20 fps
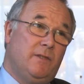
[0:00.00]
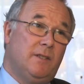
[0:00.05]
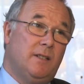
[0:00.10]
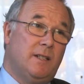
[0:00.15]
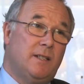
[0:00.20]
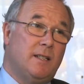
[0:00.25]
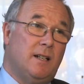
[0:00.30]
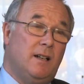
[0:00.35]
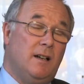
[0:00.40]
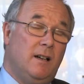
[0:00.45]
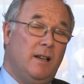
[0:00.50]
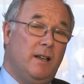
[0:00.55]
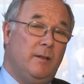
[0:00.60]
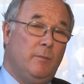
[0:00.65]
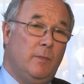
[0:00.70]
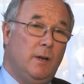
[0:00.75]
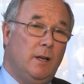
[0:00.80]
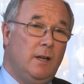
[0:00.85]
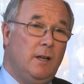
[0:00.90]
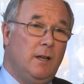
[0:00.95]
at a
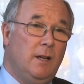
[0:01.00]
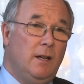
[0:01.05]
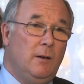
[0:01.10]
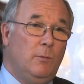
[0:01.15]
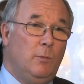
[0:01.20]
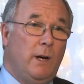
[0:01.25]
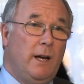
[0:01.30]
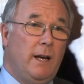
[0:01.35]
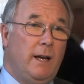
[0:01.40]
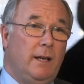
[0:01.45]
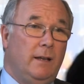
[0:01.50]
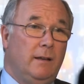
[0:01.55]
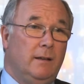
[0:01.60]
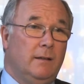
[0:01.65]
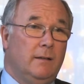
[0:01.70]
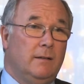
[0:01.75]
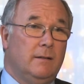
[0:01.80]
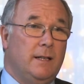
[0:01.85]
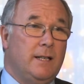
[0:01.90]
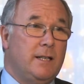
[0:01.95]
time
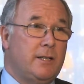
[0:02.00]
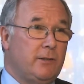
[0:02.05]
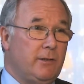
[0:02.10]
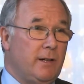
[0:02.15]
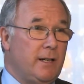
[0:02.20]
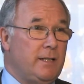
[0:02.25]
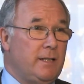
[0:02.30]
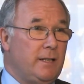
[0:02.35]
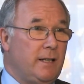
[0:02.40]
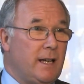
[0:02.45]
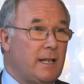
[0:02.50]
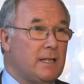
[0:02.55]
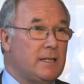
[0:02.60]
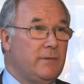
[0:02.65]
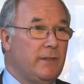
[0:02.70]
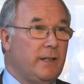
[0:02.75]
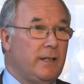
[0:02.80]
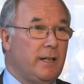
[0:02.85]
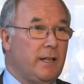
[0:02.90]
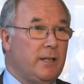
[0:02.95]
when integrated
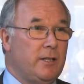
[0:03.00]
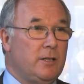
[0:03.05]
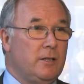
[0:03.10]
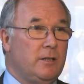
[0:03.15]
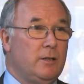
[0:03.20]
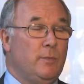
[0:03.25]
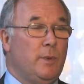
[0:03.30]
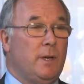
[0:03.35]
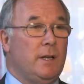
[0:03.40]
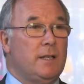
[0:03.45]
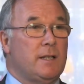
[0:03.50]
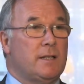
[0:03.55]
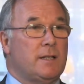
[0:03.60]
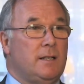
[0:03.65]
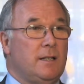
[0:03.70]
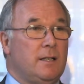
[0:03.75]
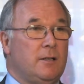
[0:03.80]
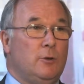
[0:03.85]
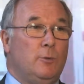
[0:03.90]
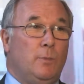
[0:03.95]
gasification combined
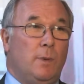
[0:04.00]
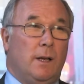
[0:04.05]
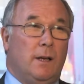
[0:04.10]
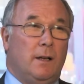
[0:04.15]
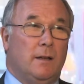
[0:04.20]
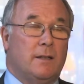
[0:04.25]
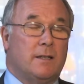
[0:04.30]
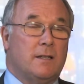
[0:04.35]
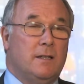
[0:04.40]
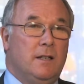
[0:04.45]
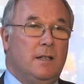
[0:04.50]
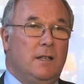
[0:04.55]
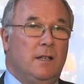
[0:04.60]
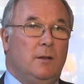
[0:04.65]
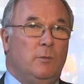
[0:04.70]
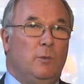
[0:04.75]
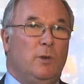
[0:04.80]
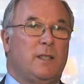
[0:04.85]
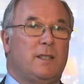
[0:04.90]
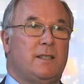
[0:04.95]
cycle plants
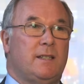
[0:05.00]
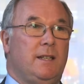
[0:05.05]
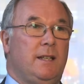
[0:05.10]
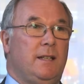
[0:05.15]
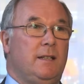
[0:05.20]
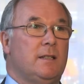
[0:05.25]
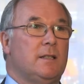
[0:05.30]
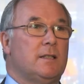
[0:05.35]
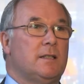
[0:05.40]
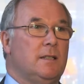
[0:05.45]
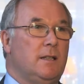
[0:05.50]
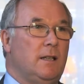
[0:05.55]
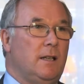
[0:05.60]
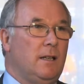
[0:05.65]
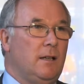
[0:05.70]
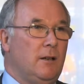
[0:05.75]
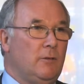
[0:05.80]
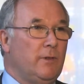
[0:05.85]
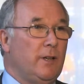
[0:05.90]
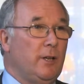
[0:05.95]
were seen as
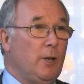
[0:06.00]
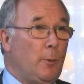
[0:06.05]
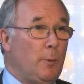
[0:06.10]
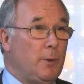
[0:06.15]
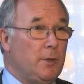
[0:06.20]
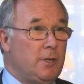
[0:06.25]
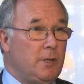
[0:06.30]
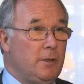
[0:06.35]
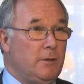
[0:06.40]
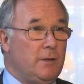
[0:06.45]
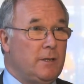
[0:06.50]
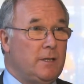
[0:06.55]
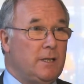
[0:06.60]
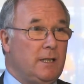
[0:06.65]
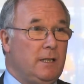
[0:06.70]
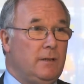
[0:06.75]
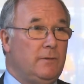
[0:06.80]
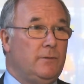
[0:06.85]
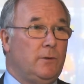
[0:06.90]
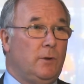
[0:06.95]
a real
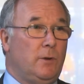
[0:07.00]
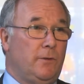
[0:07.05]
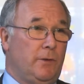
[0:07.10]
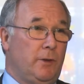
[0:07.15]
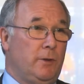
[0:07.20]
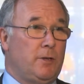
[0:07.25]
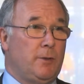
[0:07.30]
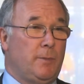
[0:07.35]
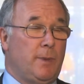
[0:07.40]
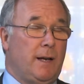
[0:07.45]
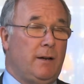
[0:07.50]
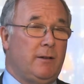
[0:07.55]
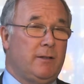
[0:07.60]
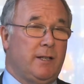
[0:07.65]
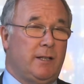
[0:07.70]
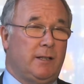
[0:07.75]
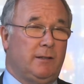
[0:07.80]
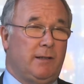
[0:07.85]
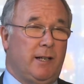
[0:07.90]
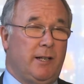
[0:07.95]
opportunity for future power
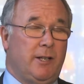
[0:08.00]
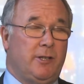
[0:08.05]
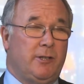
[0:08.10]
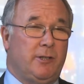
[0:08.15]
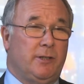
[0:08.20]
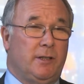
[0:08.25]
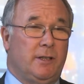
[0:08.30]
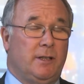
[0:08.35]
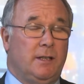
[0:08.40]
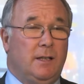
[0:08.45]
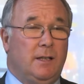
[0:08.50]
generation.